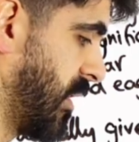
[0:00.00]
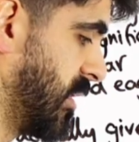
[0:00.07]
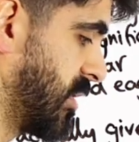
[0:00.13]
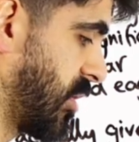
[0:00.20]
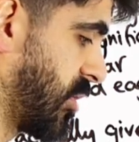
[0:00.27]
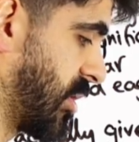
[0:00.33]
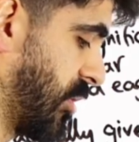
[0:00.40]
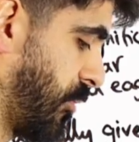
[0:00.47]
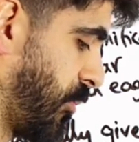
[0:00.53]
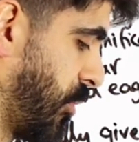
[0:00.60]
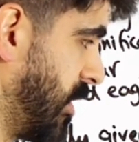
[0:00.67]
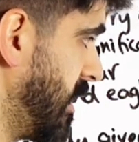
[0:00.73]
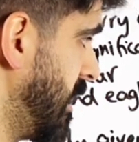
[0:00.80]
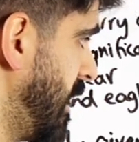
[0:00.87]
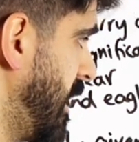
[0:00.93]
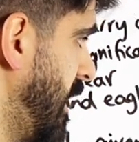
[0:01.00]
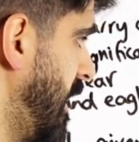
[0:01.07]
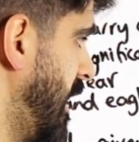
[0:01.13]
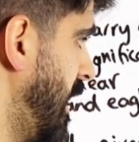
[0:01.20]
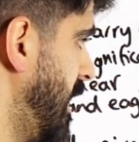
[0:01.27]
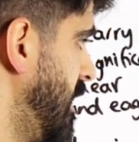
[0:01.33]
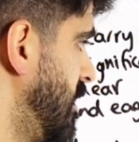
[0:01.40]
So
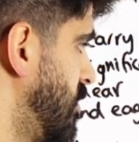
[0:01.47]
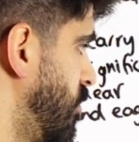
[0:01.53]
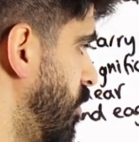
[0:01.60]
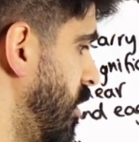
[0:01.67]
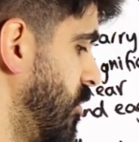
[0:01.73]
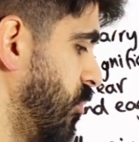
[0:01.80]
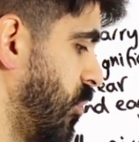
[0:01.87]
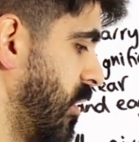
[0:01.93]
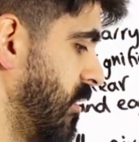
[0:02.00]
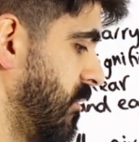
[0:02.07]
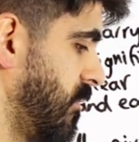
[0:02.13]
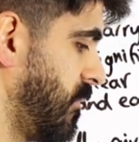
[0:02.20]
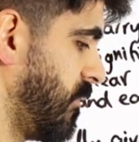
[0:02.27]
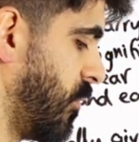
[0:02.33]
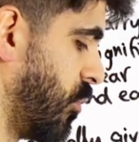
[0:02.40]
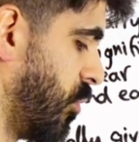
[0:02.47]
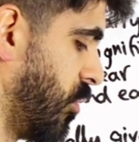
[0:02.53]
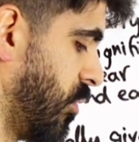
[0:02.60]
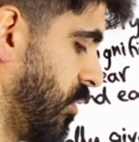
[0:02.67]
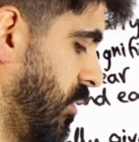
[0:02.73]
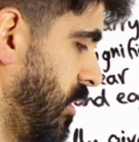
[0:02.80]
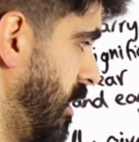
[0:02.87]

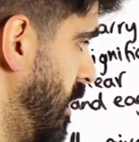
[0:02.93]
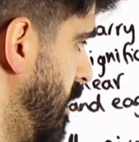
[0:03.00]
0.8114